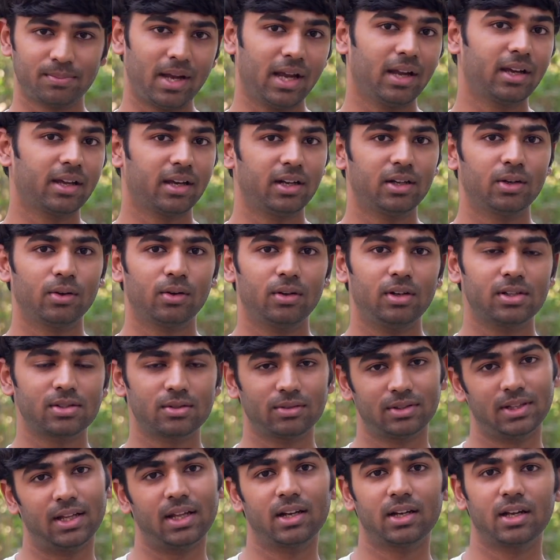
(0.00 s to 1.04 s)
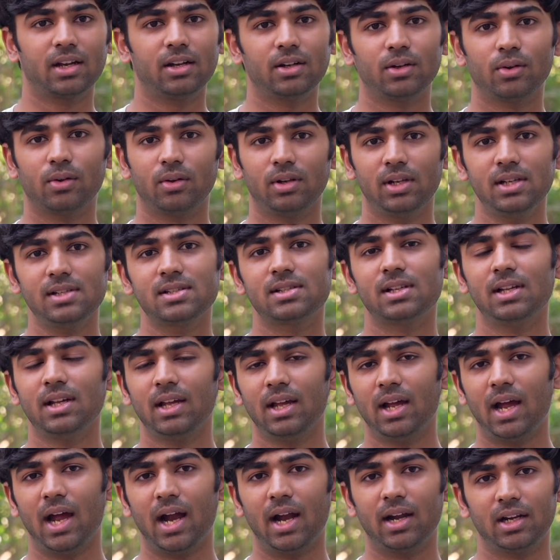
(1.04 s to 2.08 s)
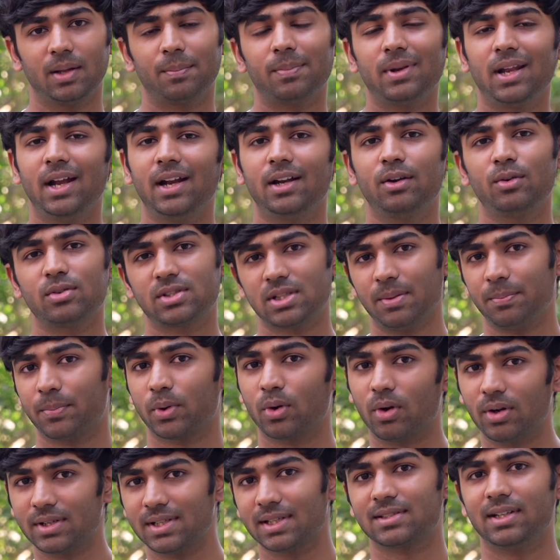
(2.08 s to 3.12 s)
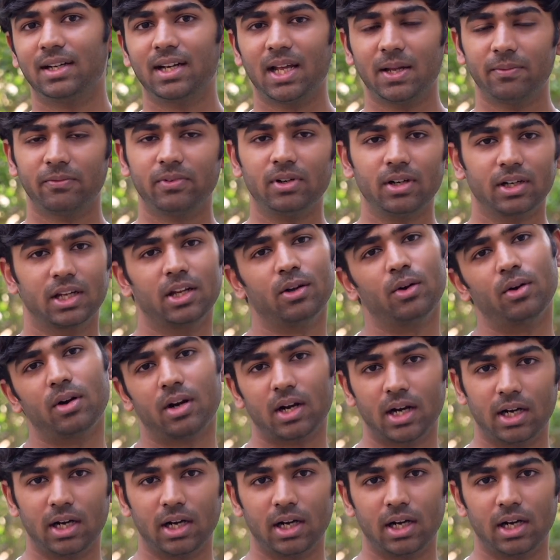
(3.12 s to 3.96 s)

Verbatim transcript: my current knowledge to their current knowledge and apply it to some projects that I'm working on